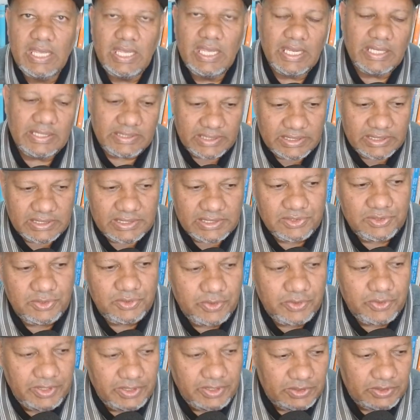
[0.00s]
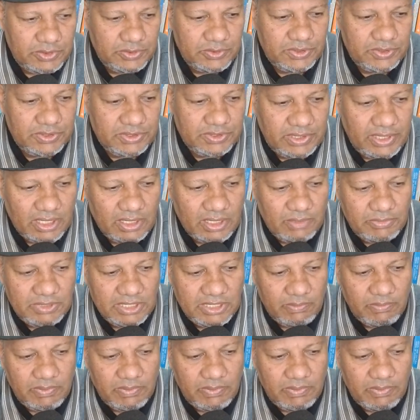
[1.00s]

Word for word: and yes, you're going to tell me,